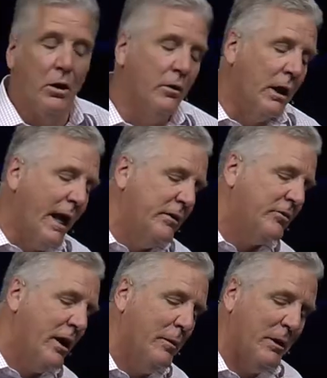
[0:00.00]
You know, the
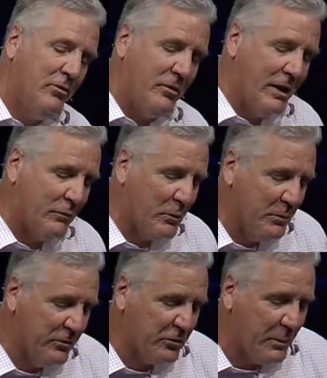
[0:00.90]
last time I said
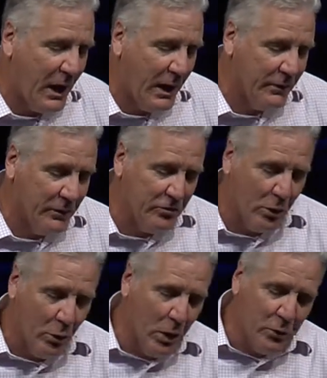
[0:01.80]
from this spot that
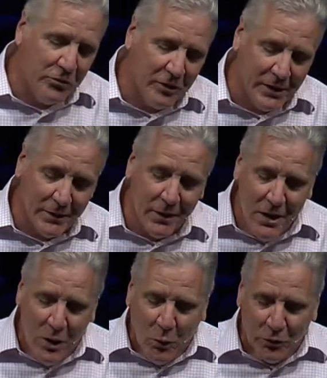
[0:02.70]
Joel Osteen
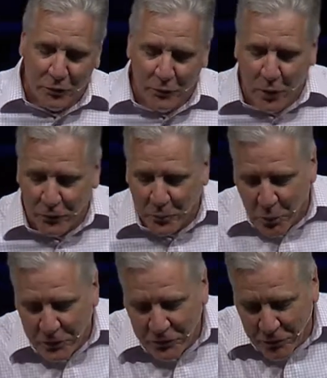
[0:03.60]
was a false
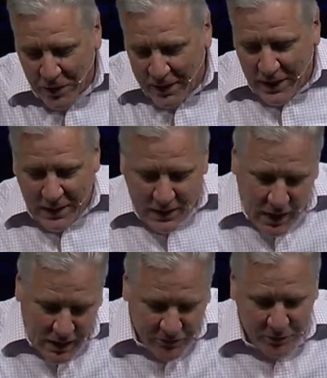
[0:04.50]
preacher, I got
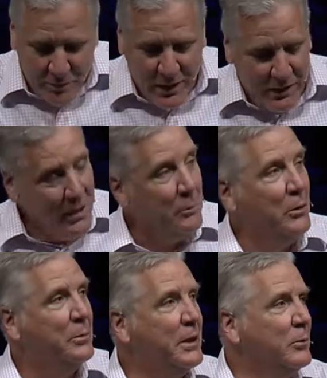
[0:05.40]
accosted by a
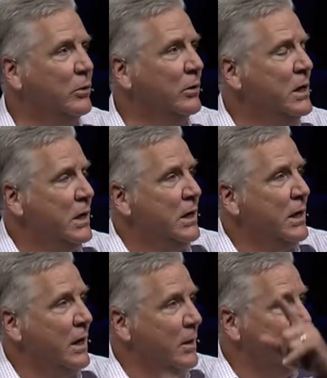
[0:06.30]
couple of people
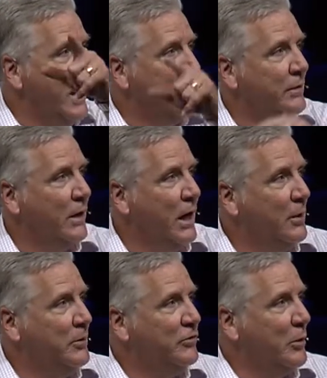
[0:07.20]
out in the
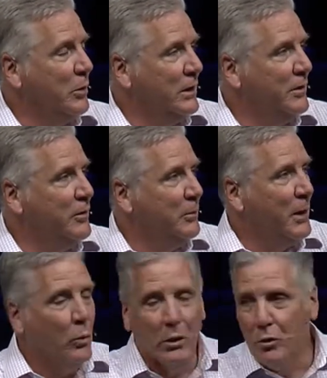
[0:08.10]
lobby as they were leaving
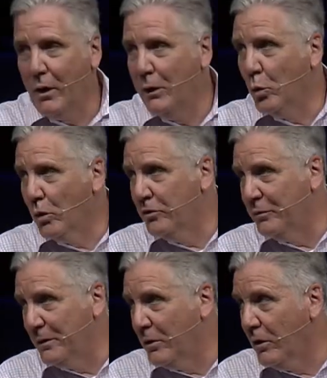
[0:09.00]
about what great
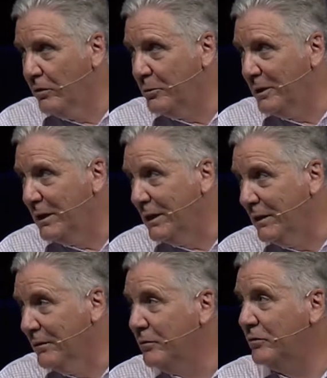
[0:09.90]
words of encouragement he
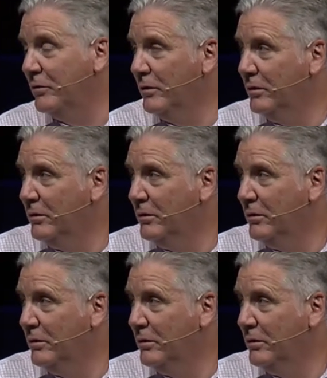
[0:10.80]
gives.